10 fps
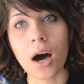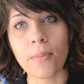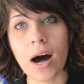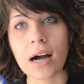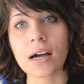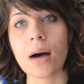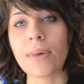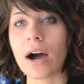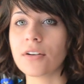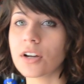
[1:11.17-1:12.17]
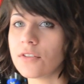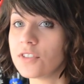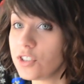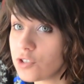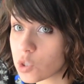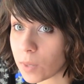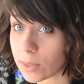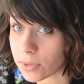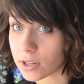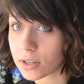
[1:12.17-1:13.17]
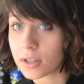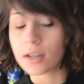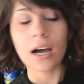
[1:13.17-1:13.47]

mock-up out of newspaper,